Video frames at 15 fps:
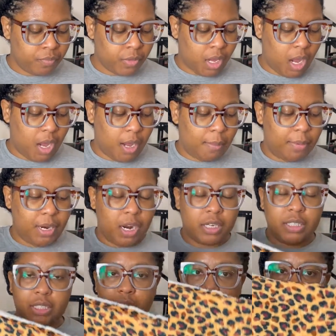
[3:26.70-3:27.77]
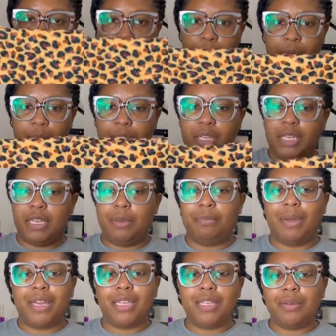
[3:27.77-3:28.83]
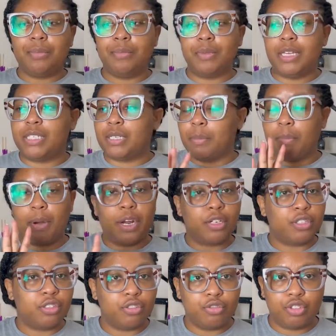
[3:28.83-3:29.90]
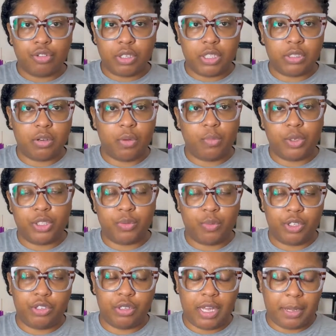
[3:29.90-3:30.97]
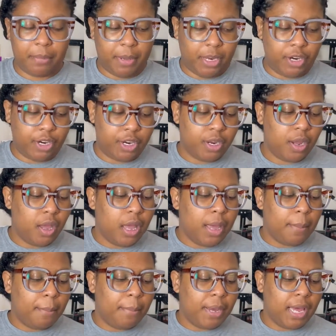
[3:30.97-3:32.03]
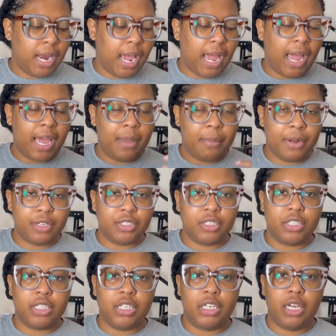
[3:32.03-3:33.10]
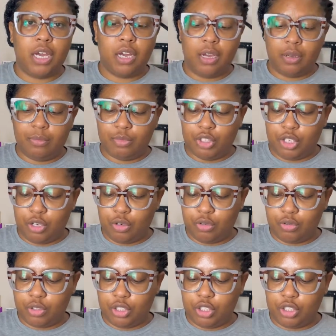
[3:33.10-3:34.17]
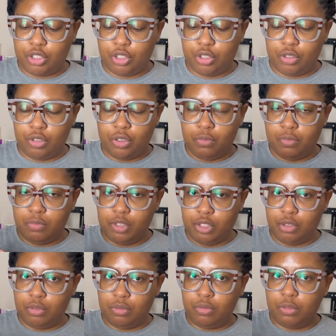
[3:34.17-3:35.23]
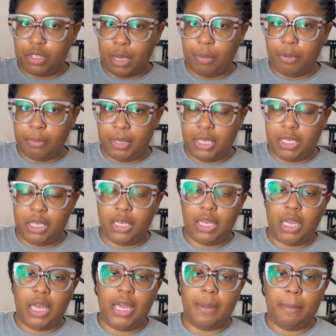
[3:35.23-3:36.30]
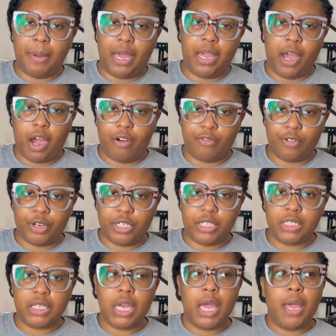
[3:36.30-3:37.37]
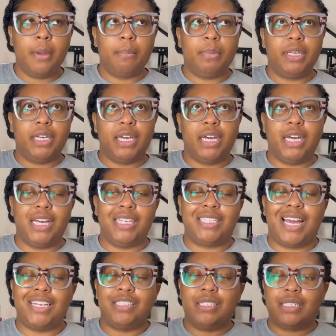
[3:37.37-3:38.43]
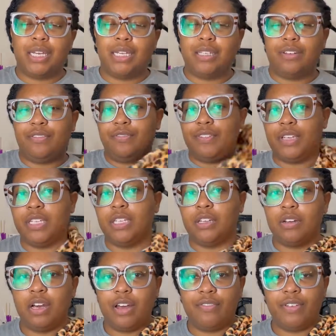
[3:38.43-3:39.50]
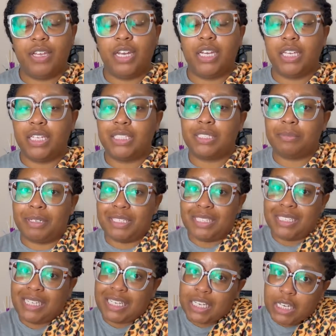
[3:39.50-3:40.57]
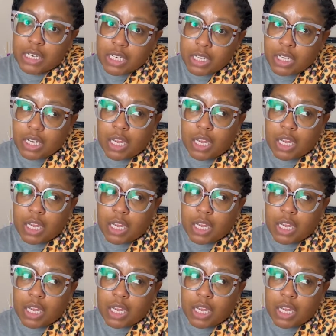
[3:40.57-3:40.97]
But ours is a double Minky. Mainly, it's a personal choice on which one you like better. But I personally chose to do double Minky in my offerings because I just like the feel of it against my skin.